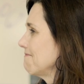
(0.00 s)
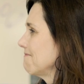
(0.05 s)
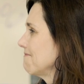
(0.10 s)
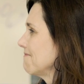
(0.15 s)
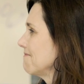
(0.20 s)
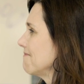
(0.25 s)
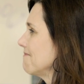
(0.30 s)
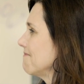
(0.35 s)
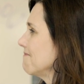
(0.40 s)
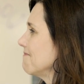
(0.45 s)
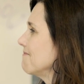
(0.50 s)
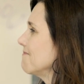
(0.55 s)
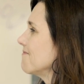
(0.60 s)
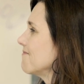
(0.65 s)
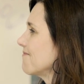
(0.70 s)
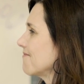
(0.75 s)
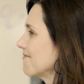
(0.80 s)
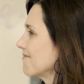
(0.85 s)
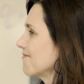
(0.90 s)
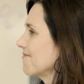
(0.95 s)

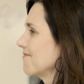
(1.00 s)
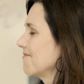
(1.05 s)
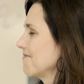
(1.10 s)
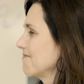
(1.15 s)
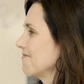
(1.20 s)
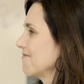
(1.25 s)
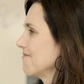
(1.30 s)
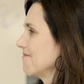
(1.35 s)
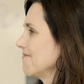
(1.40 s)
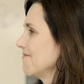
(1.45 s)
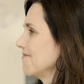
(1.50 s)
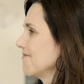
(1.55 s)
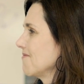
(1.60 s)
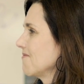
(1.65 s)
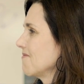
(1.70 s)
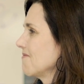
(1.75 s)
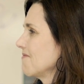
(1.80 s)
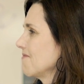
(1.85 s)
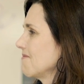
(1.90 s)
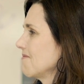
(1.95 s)

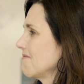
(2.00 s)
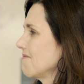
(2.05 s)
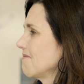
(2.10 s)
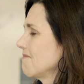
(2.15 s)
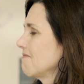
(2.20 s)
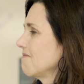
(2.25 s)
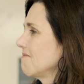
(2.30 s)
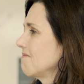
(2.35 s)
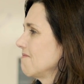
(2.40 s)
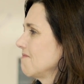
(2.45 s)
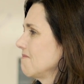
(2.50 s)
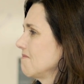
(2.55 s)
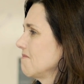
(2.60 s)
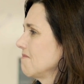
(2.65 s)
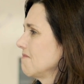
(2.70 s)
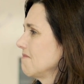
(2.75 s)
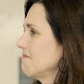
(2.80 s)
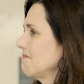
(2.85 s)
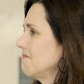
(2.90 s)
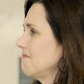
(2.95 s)

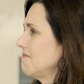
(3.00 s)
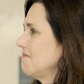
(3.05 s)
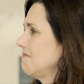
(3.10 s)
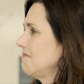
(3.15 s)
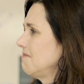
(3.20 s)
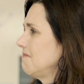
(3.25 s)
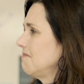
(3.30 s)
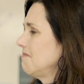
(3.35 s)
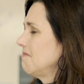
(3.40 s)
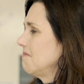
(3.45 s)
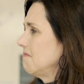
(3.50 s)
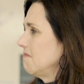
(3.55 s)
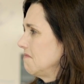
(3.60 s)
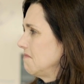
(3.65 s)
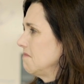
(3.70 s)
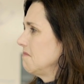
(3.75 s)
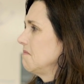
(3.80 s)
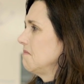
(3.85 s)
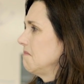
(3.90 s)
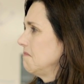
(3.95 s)

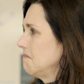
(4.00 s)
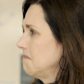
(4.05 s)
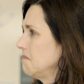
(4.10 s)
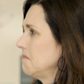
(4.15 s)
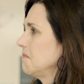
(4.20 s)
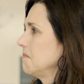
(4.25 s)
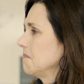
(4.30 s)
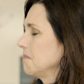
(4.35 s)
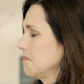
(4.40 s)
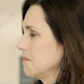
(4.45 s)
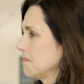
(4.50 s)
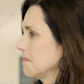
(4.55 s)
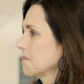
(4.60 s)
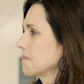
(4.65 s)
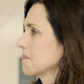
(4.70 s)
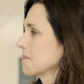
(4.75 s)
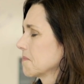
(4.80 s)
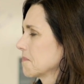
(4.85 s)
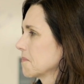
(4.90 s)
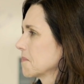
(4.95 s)

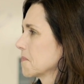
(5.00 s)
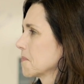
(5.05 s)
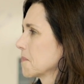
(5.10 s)
This person isn't speaking.